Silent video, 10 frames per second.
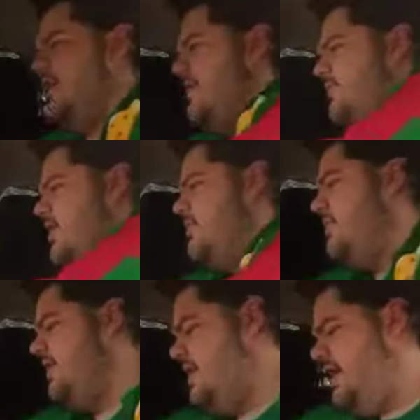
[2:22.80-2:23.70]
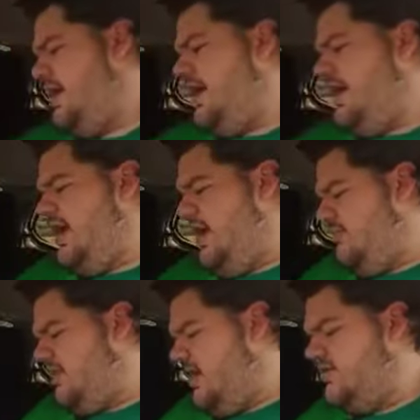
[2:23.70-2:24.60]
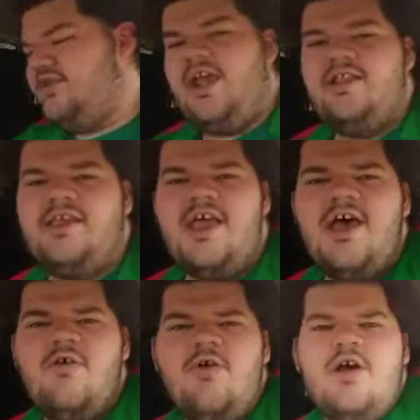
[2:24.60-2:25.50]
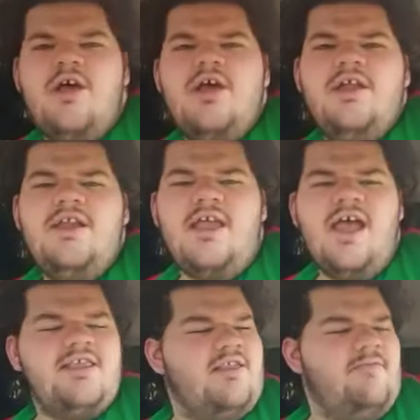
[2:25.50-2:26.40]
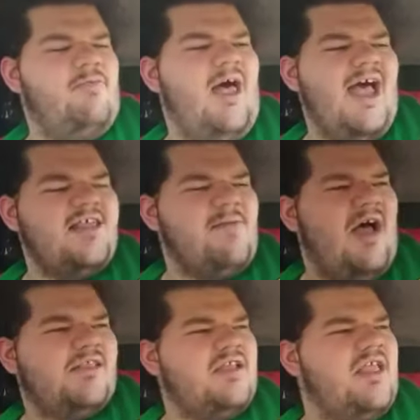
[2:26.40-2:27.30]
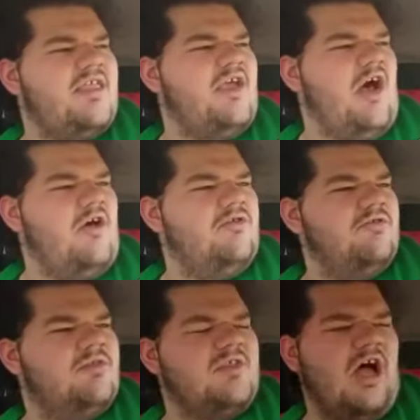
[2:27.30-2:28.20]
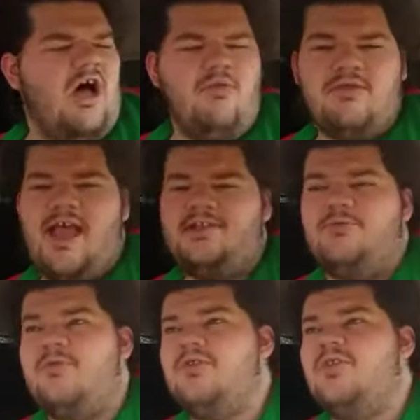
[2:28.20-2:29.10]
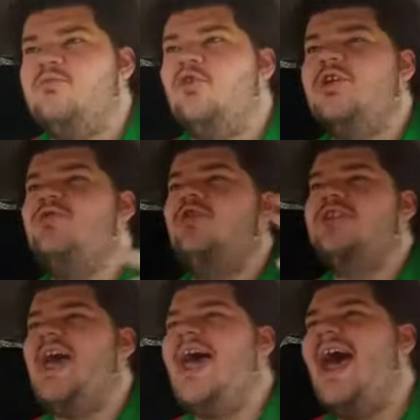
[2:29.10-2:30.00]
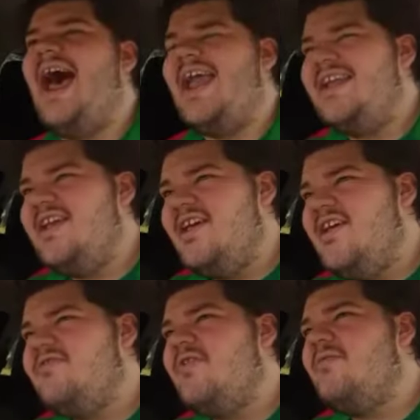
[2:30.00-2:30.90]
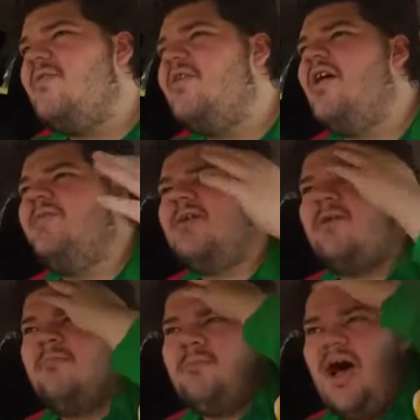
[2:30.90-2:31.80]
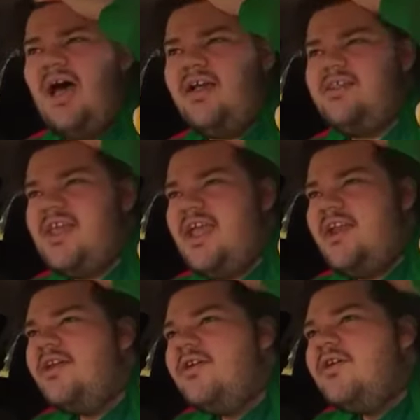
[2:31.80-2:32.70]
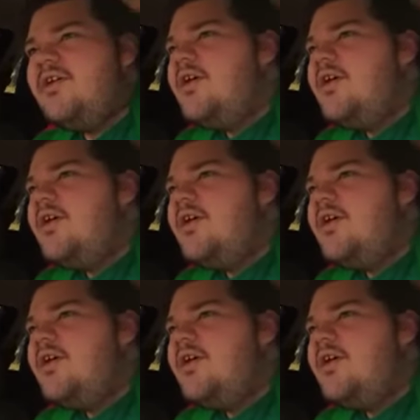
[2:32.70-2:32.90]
I got from Amazon two days ago. Now, yes, the last unboxing that y'all saw was actually from this morning. Well, kind of an, um, of an unboxing.